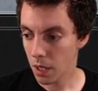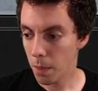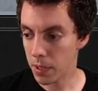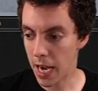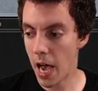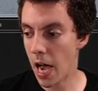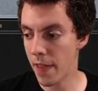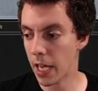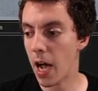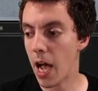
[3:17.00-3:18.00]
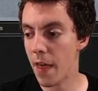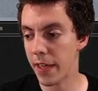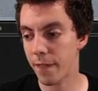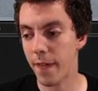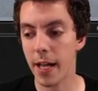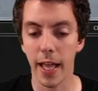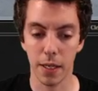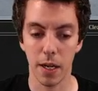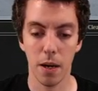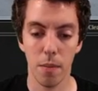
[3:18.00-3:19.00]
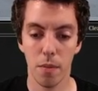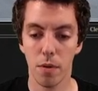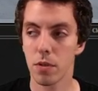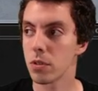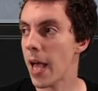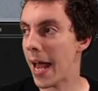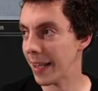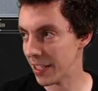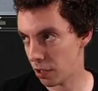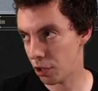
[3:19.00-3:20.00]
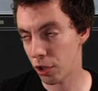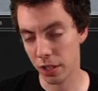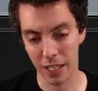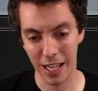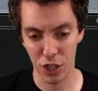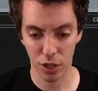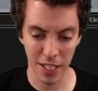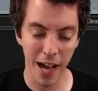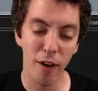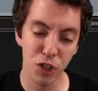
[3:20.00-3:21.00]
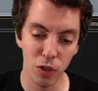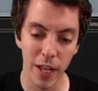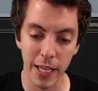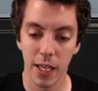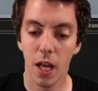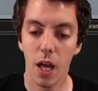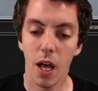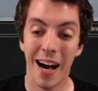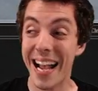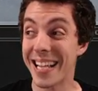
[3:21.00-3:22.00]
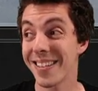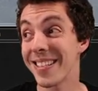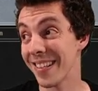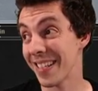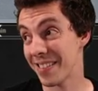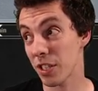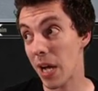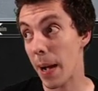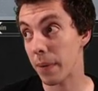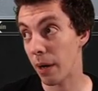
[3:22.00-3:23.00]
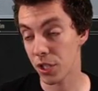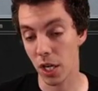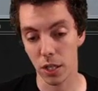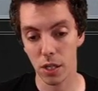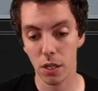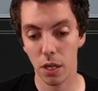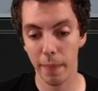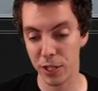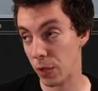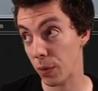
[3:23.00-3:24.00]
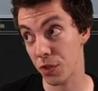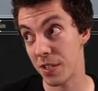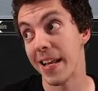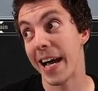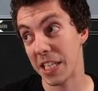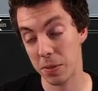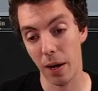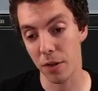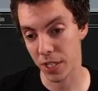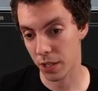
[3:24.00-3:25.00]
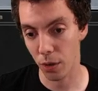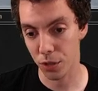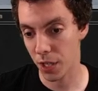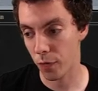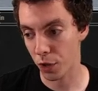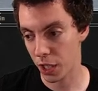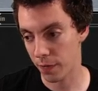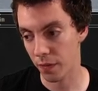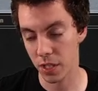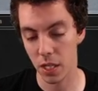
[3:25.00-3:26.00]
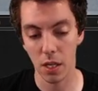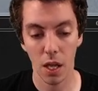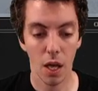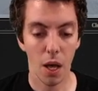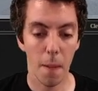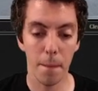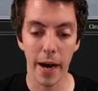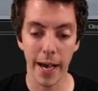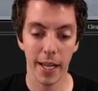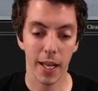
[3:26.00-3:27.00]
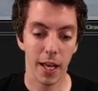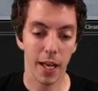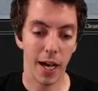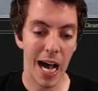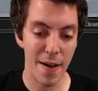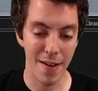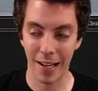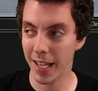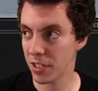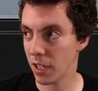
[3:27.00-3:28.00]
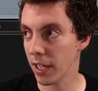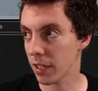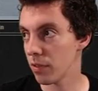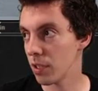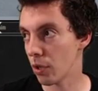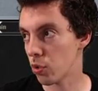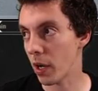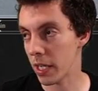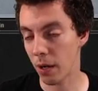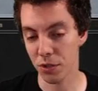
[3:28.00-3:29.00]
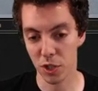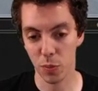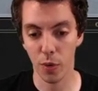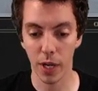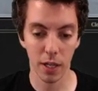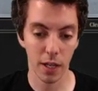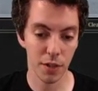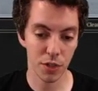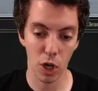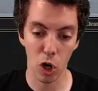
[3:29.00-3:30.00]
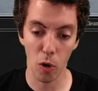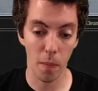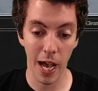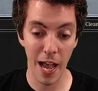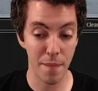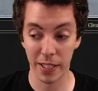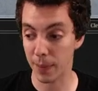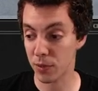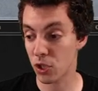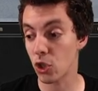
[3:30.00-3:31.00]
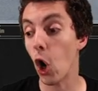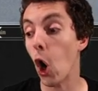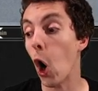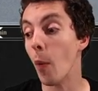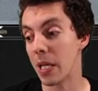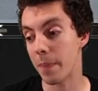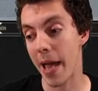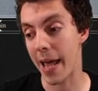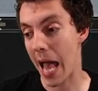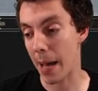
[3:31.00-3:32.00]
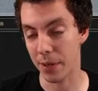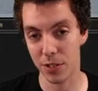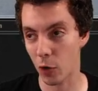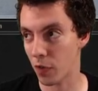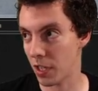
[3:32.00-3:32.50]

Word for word: But yeah, I, I think I, I think if I like had a lesson or two to get like kind of. I was like, I'm also like, I had tons of lessons and crap when I was younger. My swing was nice when I was like 13, 14, 15, but I've had a lesson in like you know 20 years at this point. So I picked up so many bad habits over the